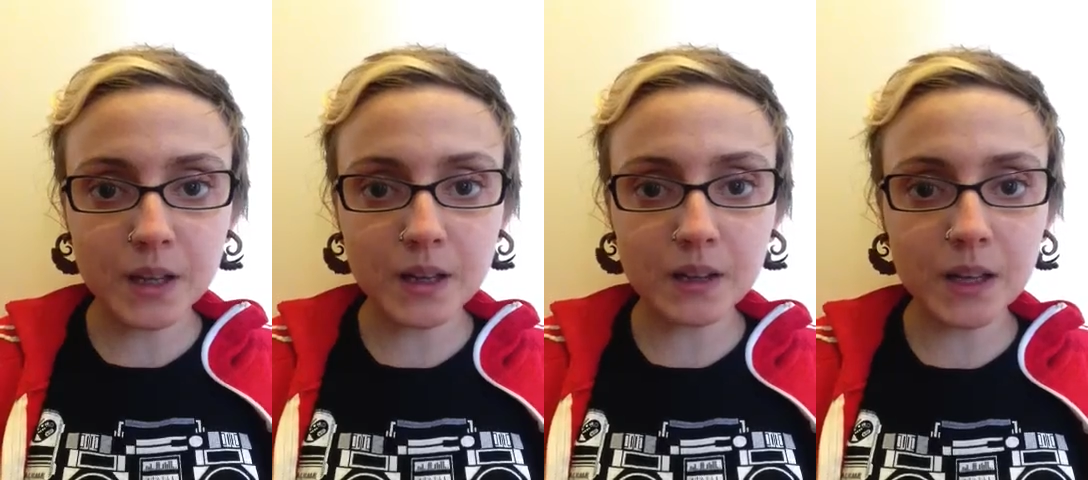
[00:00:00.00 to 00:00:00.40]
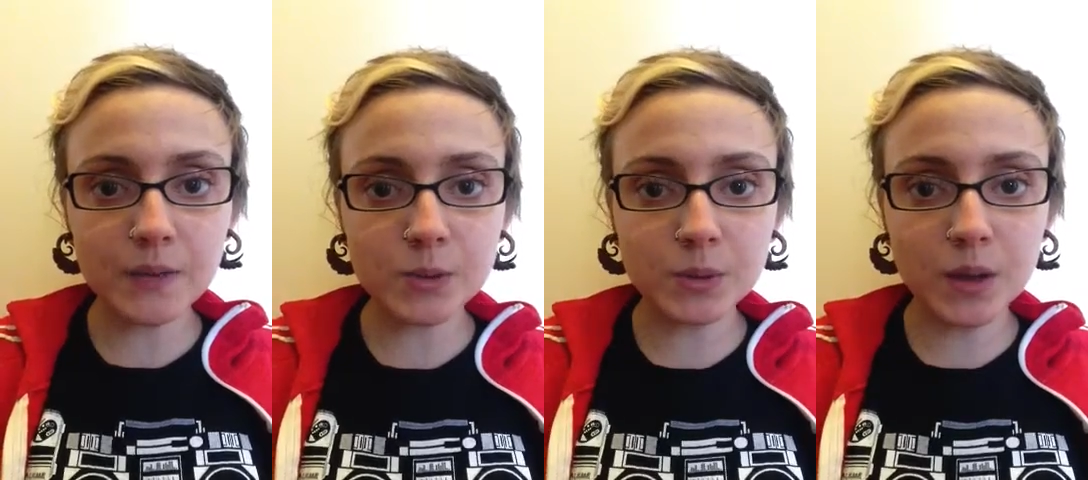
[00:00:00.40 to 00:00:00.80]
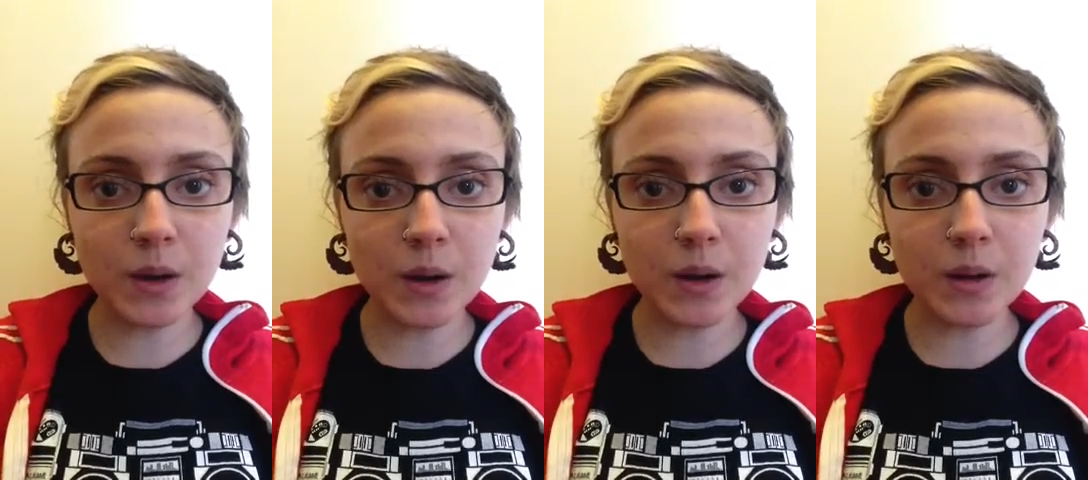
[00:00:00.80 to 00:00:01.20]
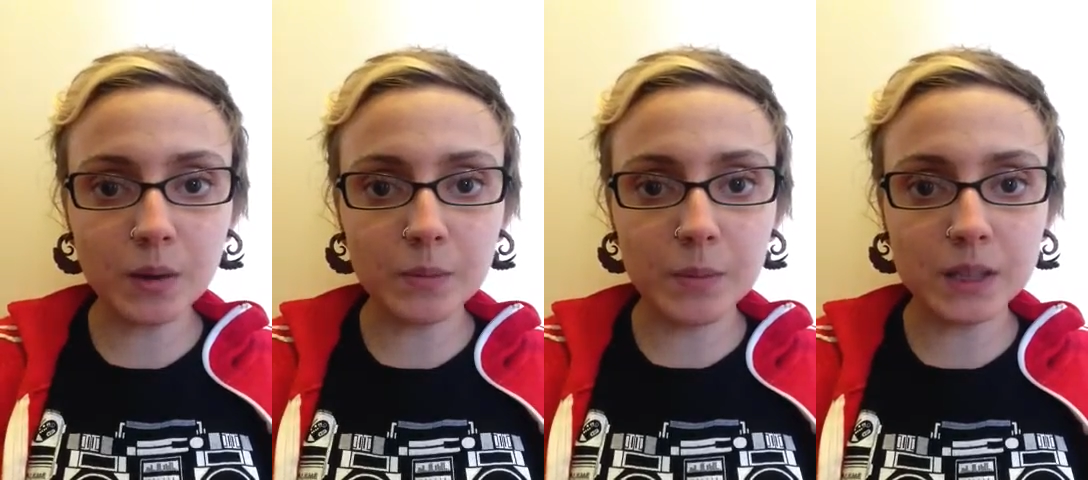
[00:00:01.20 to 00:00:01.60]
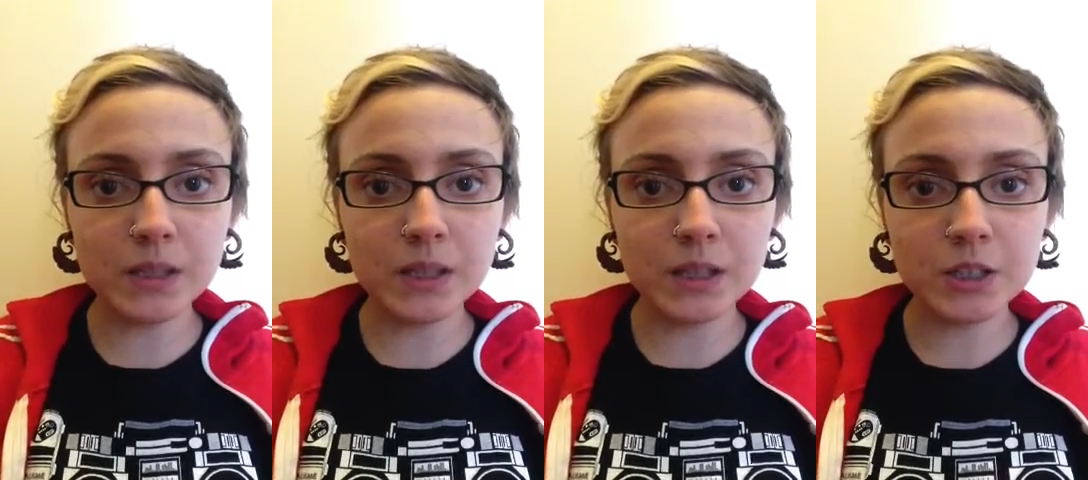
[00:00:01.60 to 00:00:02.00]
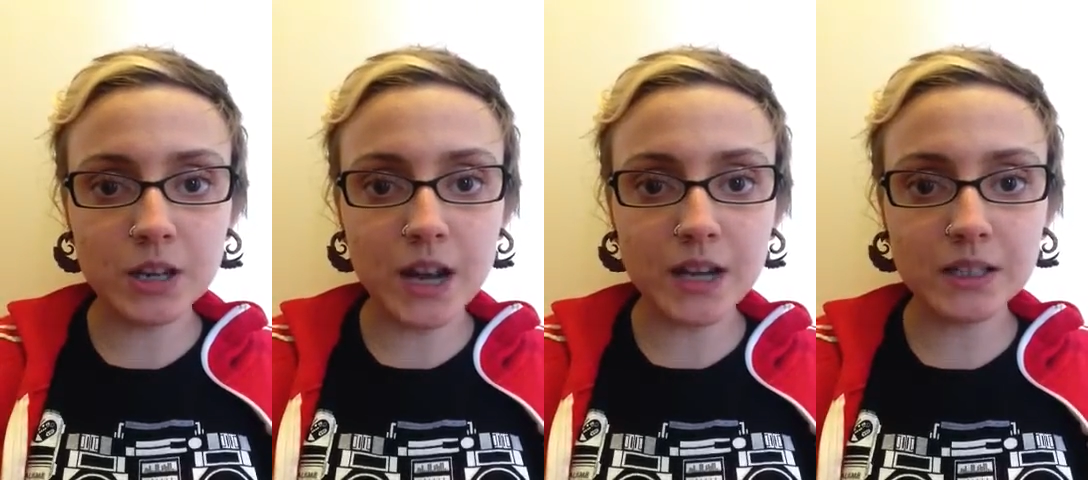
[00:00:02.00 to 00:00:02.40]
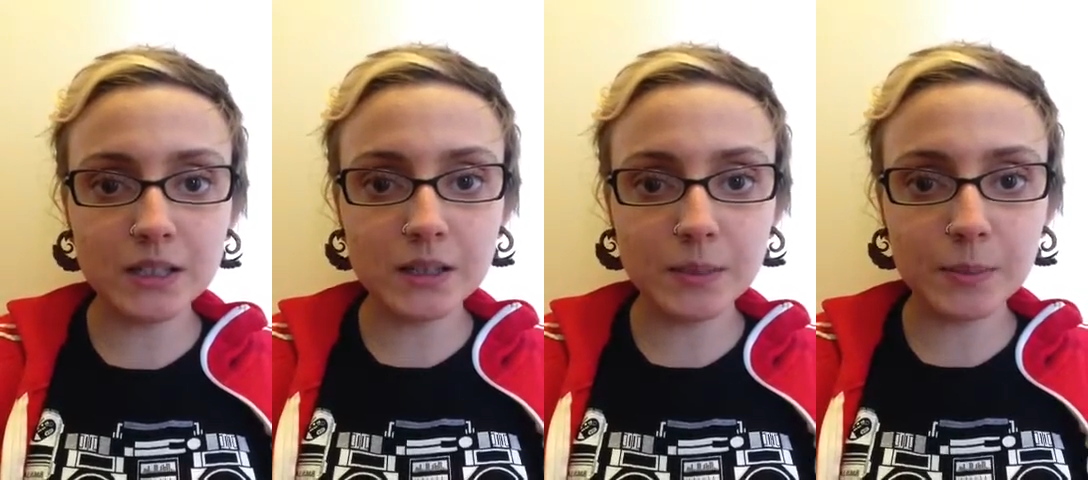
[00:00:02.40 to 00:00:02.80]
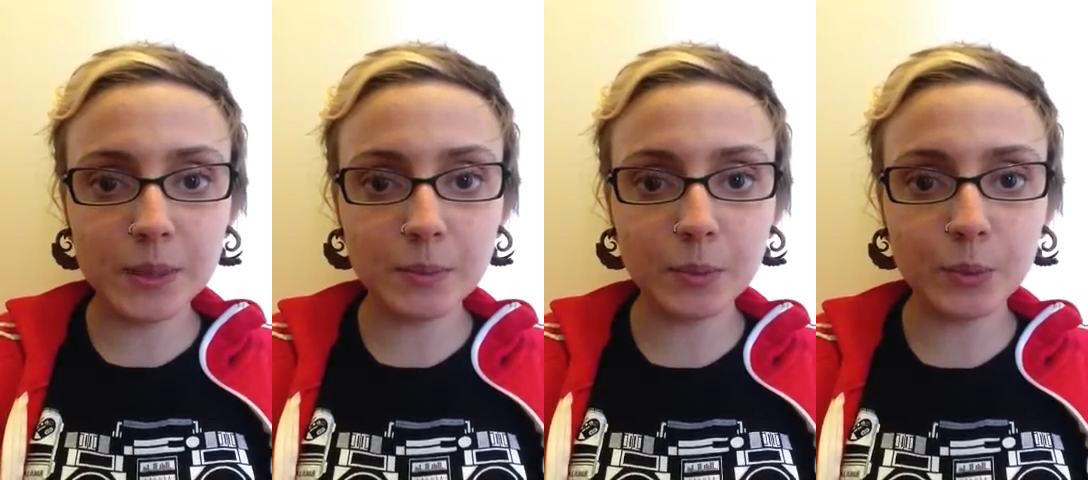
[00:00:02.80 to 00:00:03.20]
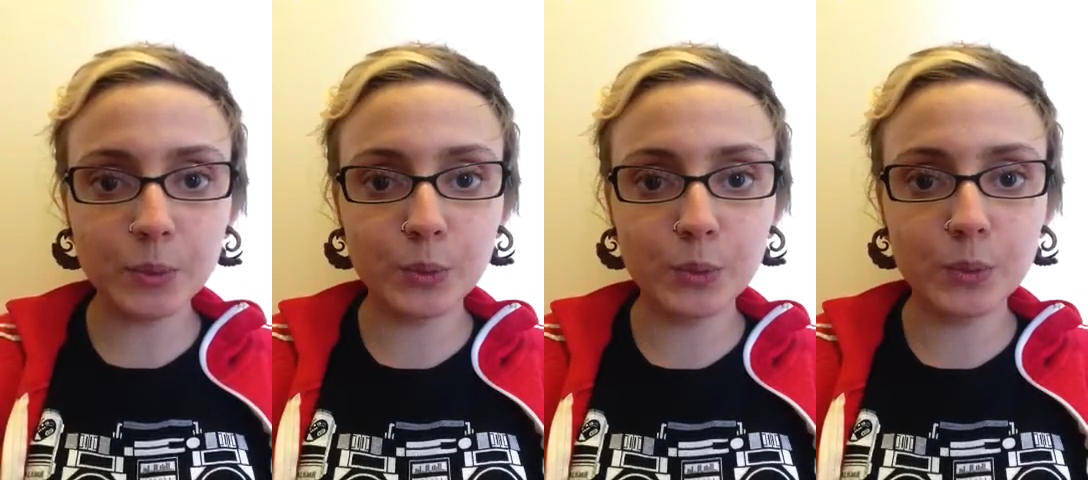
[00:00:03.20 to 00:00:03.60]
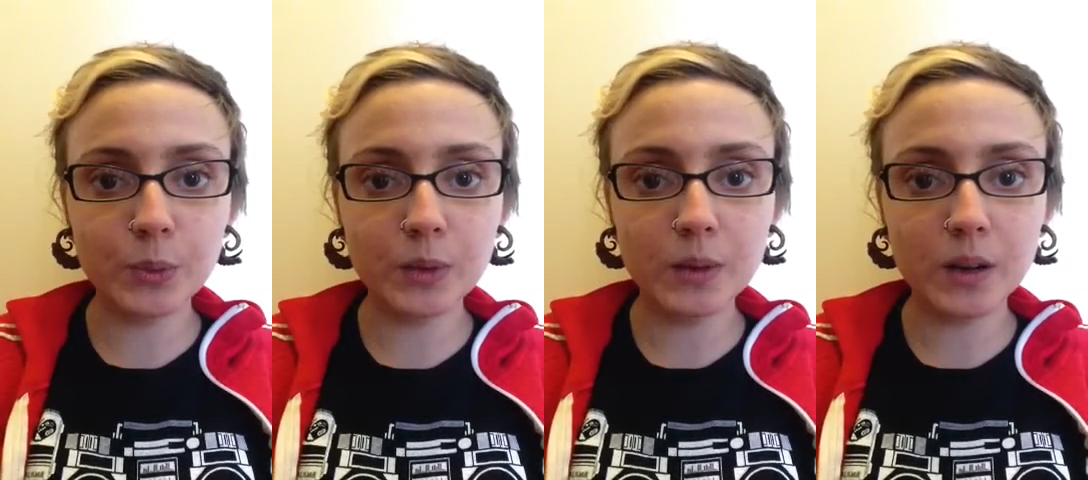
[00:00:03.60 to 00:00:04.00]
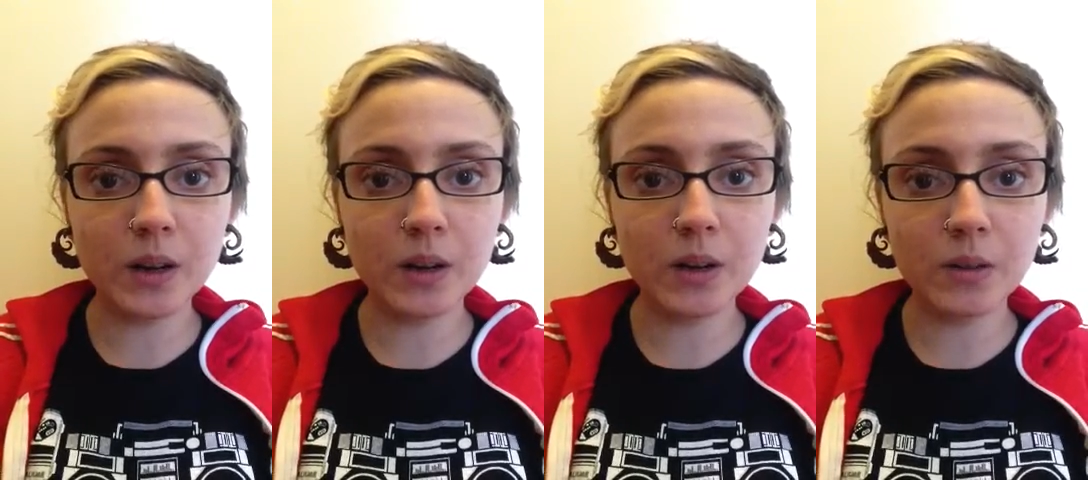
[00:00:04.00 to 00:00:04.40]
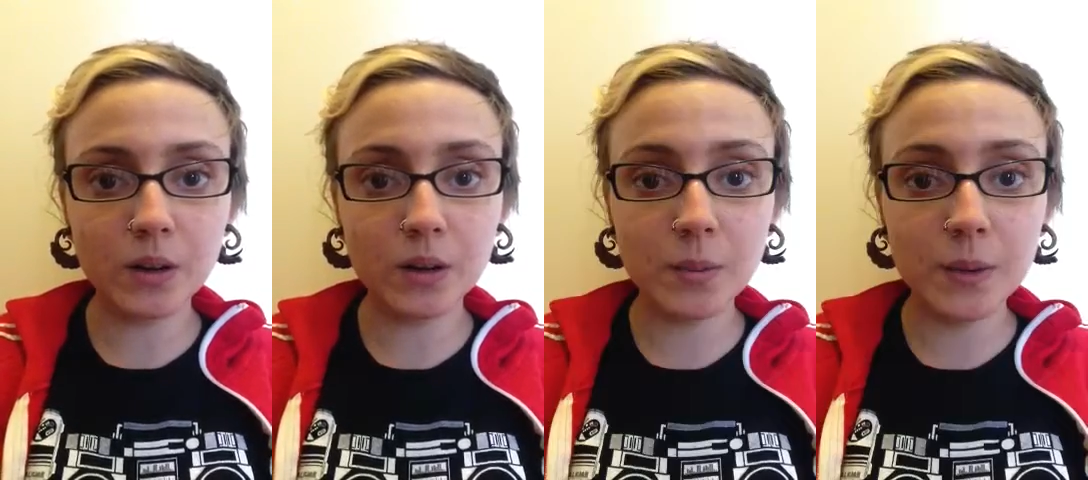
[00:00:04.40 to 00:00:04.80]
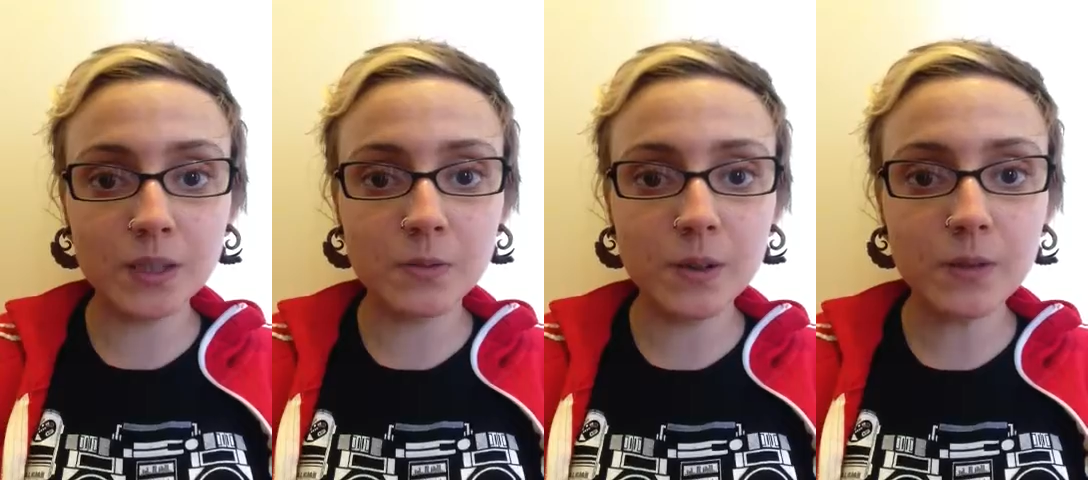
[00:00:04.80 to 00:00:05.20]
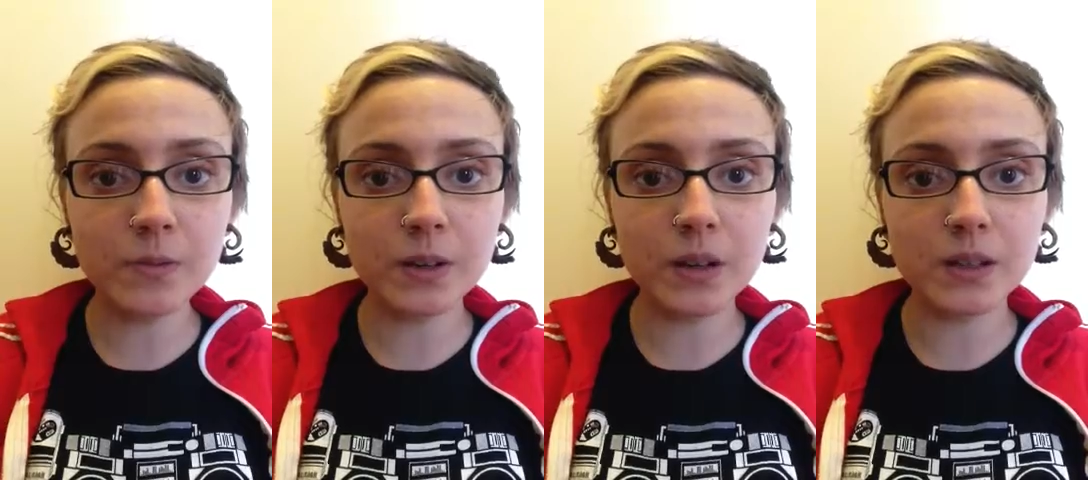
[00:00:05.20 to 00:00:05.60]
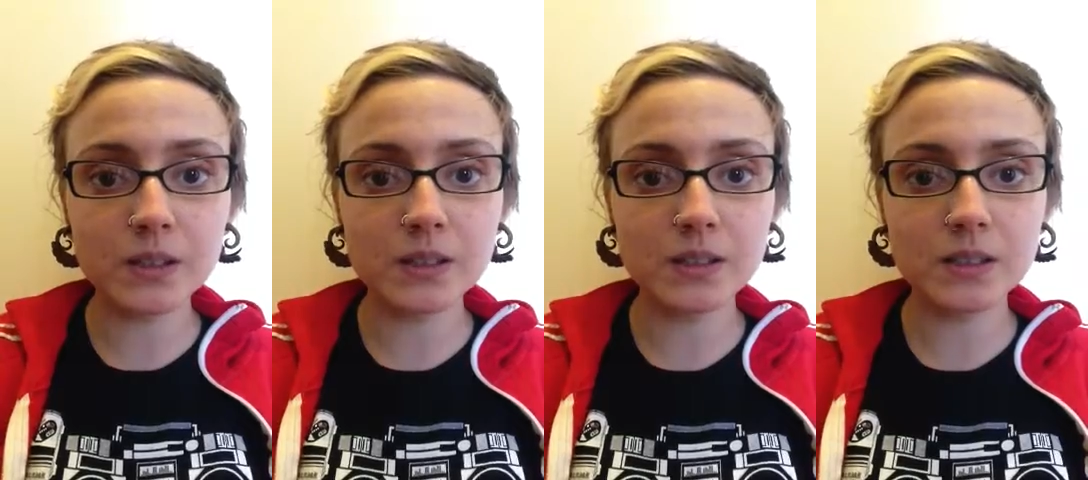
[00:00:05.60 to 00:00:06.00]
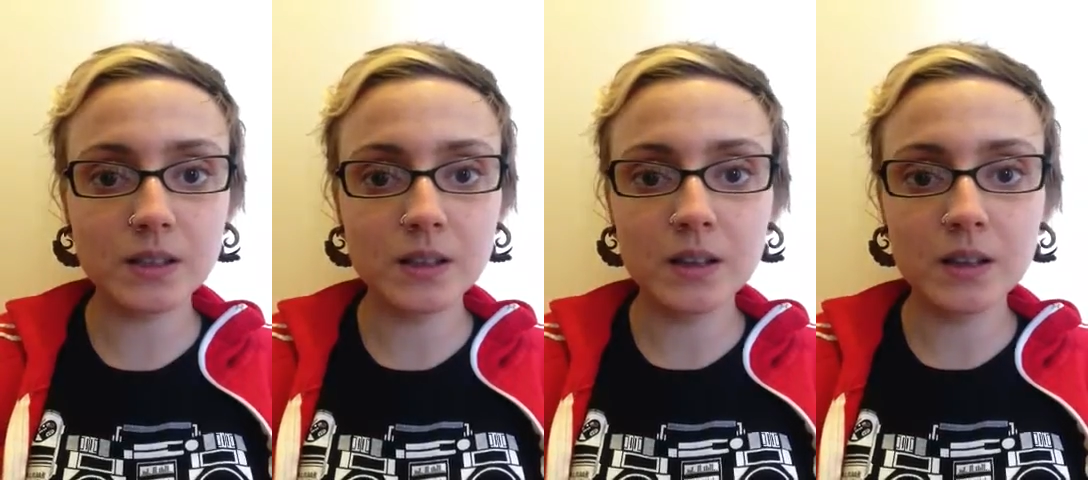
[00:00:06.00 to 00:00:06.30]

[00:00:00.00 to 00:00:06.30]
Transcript: our lives, we're all meant to attract the people who are best fit for us.